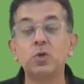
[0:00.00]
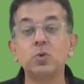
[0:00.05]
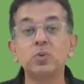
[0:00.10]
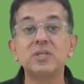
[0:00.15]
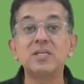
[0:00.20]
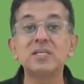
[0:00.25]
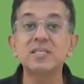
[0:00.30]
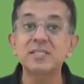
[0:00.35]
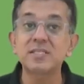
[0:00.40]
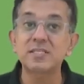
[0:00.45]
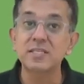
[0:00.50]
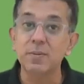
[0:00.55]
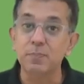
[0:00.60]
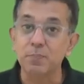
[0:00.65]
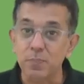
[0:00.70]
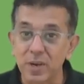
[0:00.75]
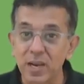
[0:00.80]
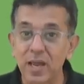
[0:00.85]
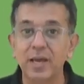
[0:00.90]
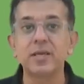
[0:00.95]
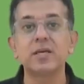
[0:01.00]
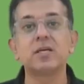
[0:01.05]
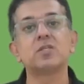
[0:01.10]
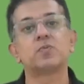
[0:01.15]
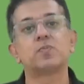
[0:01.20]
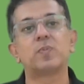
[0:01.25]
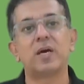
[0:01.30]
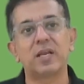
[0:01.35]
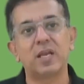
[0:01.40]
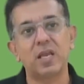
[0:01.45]
to the supplier's
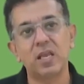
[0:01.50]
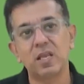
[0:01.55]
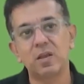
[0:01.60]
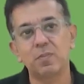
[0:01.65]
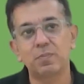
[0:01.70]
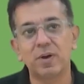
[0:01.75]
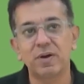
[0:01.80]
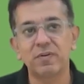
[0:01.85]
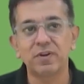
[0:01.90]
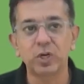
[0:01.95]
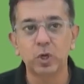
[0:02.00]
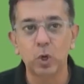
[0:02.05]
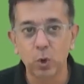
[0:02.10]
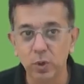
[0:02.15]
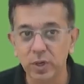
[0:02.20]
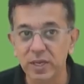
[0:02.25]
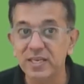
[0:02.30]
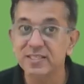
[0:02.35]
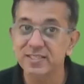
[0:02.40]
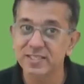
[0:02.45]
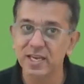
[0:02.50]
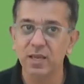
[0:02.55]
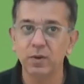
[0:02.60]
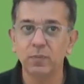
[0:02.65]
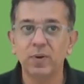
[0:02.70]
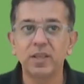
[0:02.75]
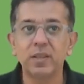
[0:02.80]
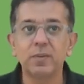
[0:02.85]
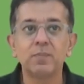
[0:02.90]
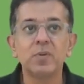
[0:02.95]
bargaining power. Okay, second
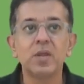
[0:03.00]
one.